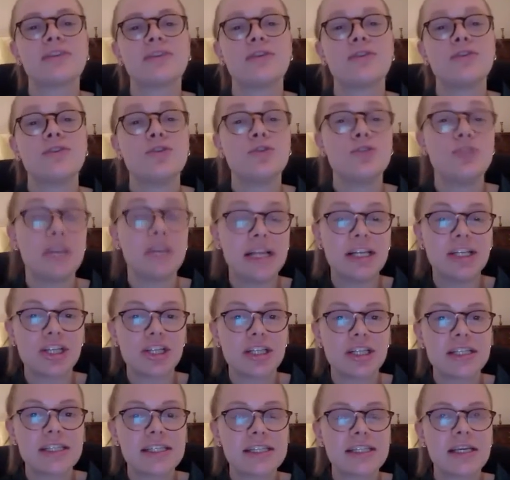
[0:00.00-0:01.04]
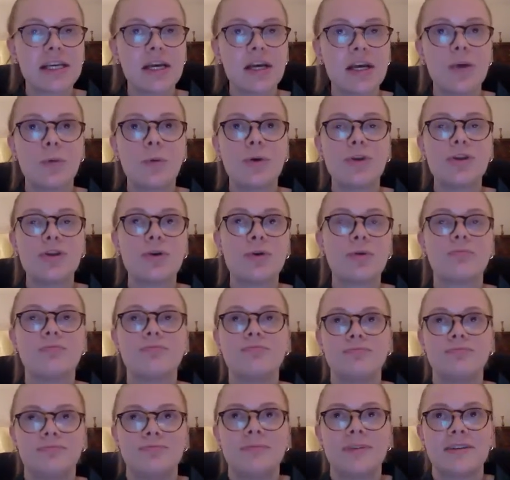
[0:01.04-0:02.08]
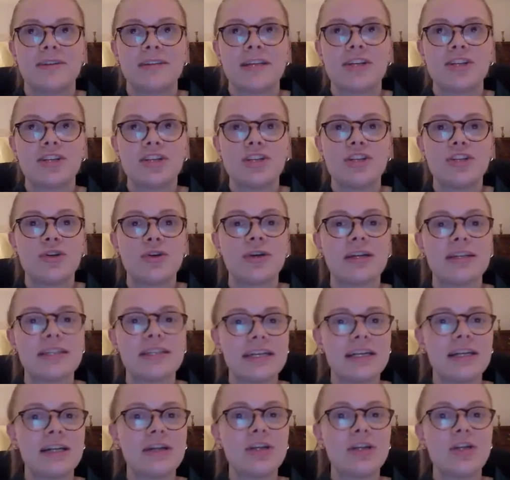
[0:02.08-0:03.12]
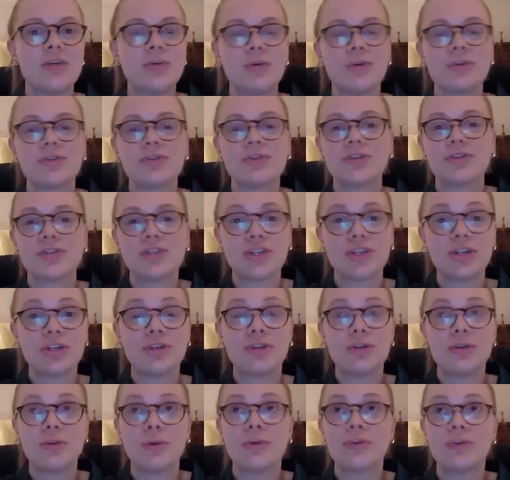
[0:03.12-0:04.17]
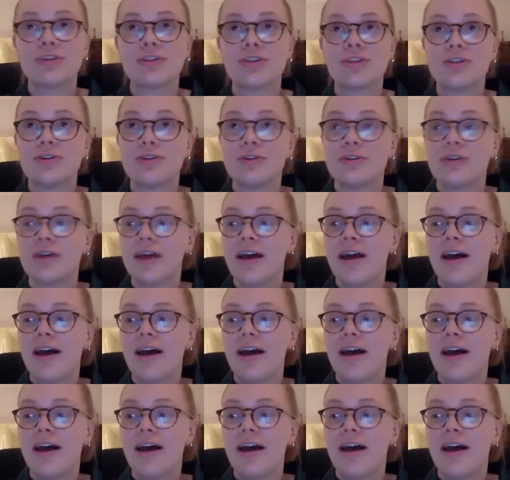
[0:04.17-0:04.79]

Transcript: So due diligence, when you're essentially doing a deal and you want to